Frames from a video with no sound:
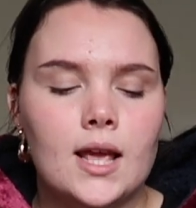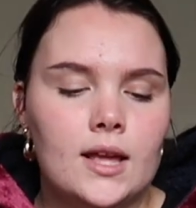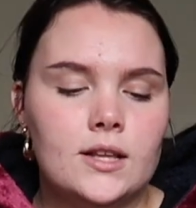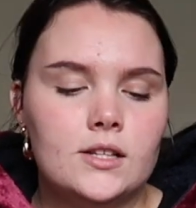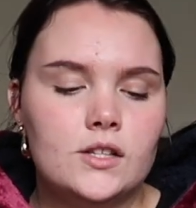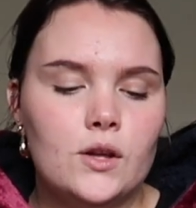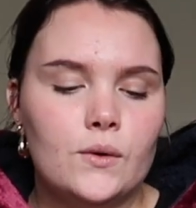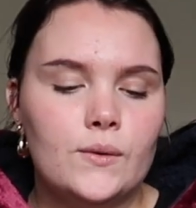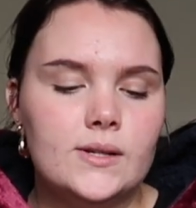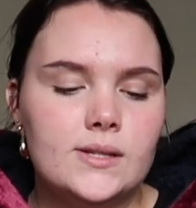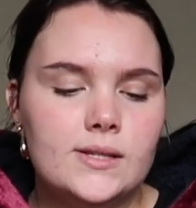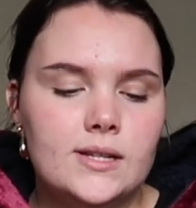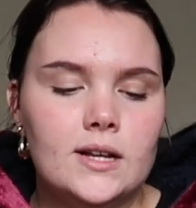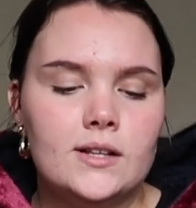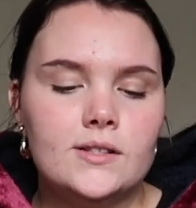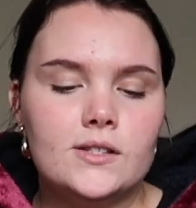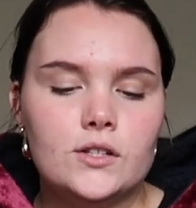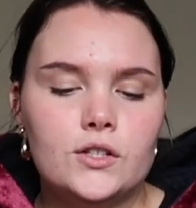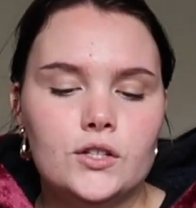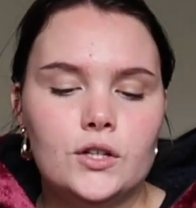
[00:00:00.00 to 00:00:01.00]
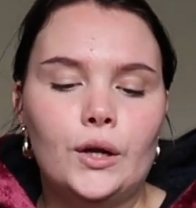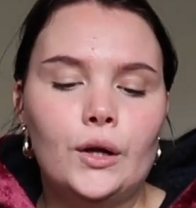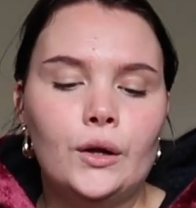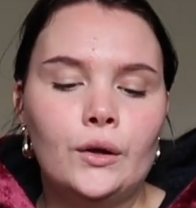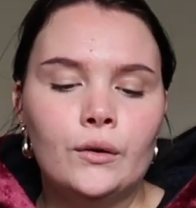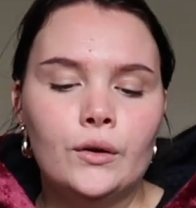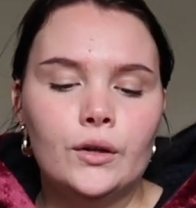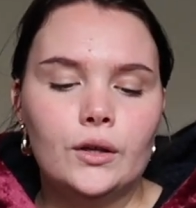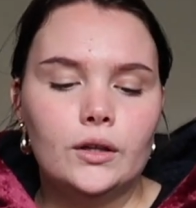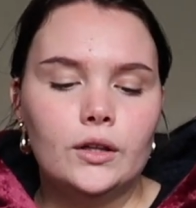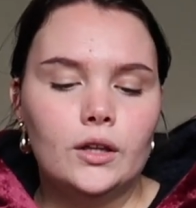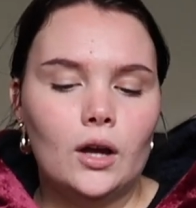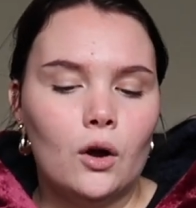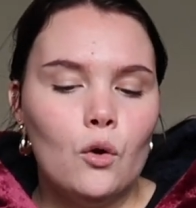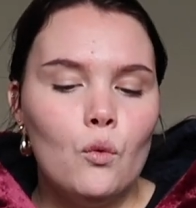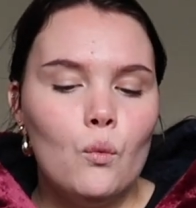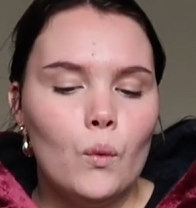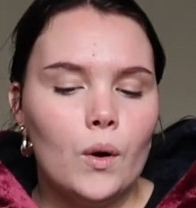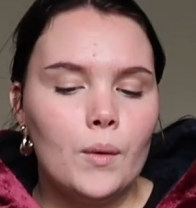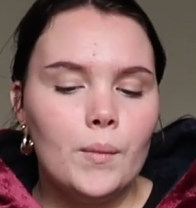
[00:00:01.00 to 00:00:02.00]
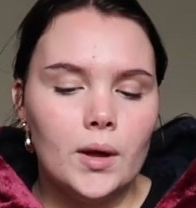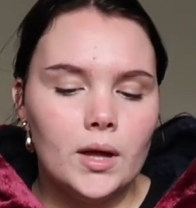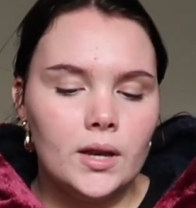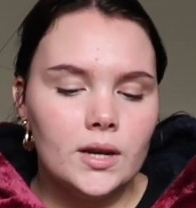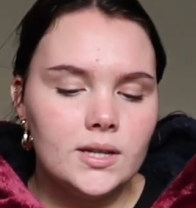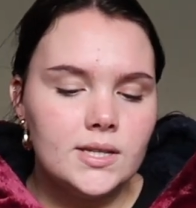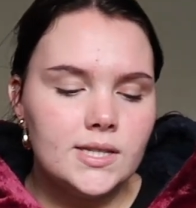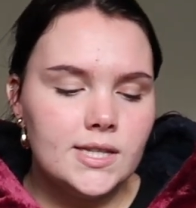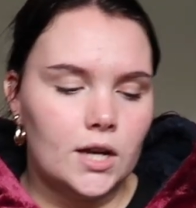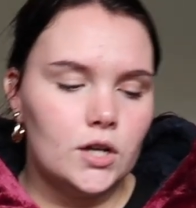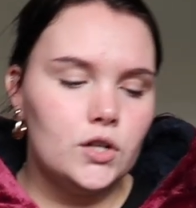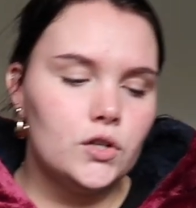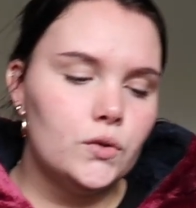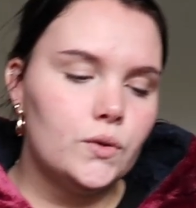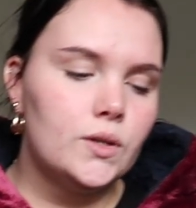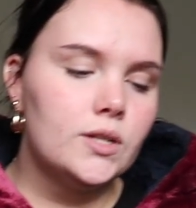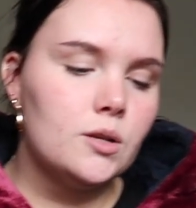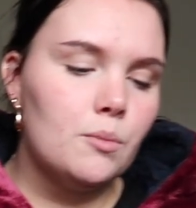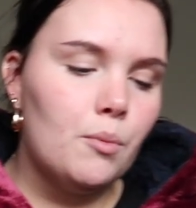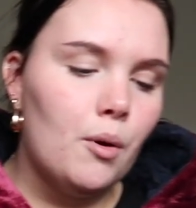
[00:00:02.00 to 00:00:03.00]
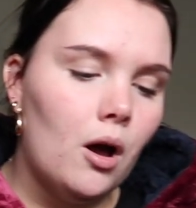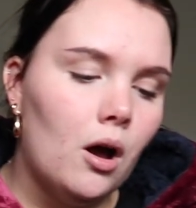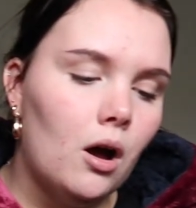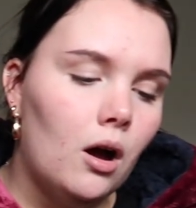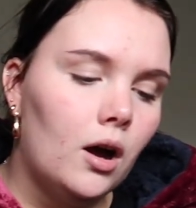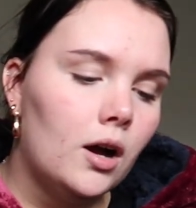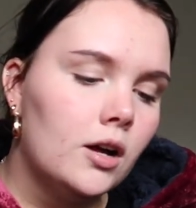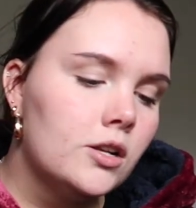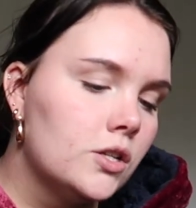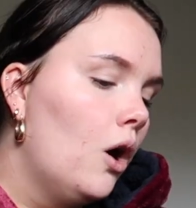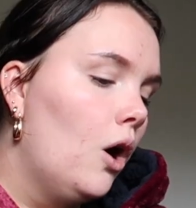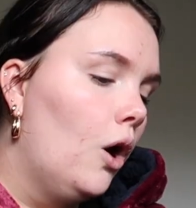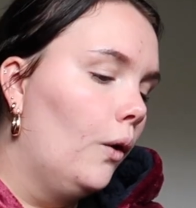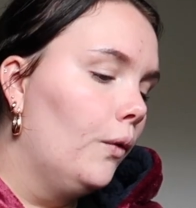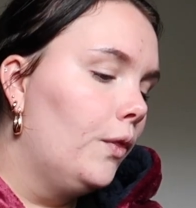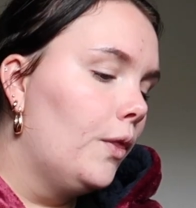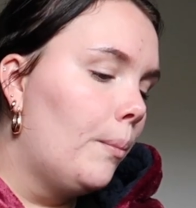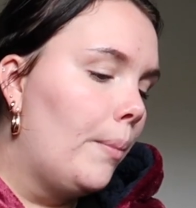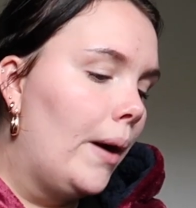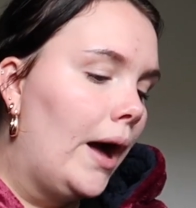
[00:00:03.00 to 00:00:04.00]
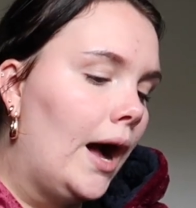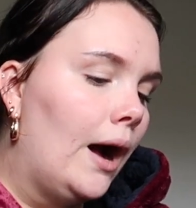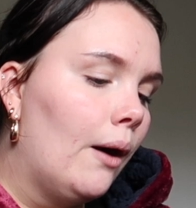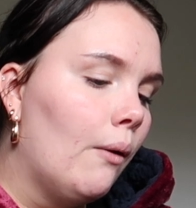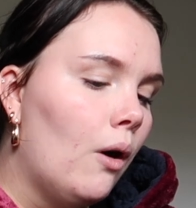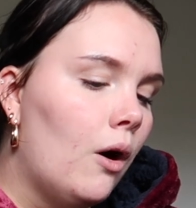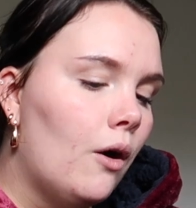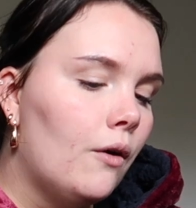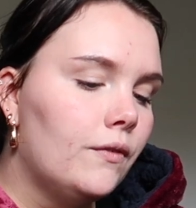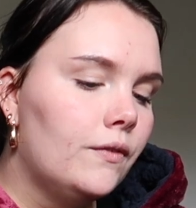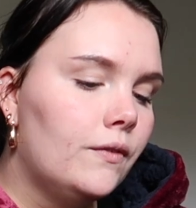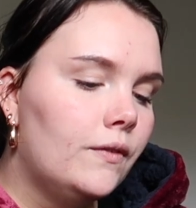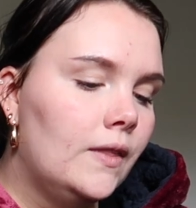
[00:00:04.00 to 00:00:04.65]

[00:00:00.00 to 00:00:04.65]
So it says 2 young women, centuries apart, hold the power